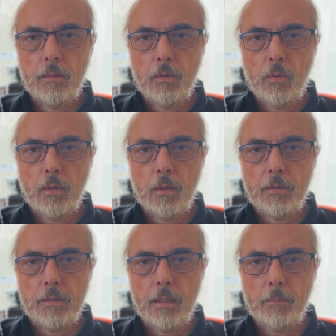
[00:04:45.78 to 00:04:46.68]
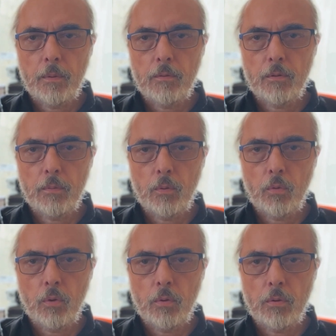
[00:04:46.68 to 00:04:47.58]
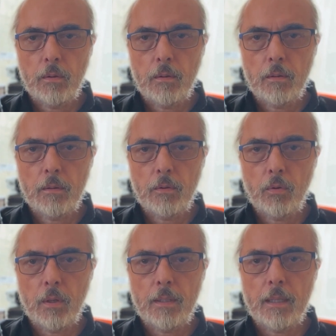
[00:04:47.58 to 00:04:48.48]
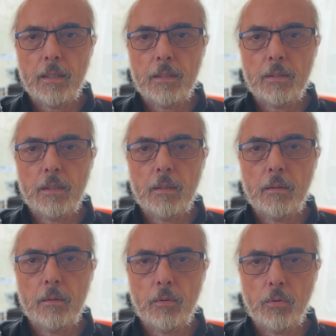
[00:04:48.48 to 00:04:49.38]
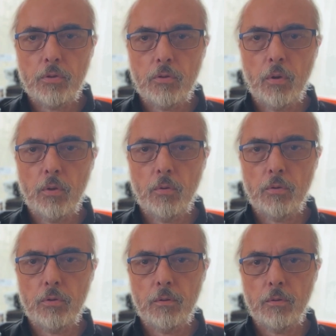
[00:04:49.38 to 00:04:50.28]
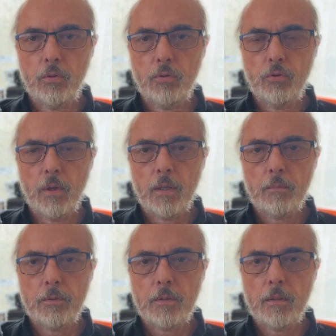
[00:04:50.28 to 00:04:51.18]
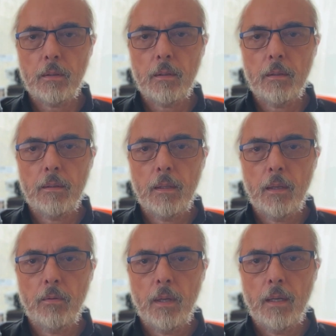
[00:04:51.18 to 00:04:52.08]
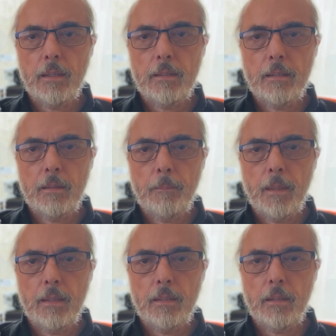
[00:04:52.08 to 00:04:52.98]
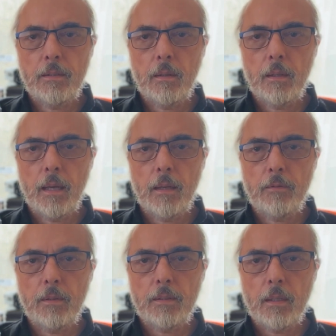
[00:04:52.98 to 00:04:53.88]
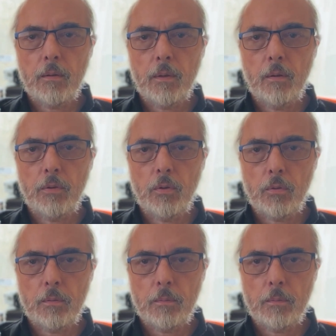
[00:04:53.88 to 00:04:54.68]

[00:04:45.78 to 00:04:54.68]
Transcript: You are not separate from the world. Your identity, your struggles, your triumphs, they arise in dependence on everything around you.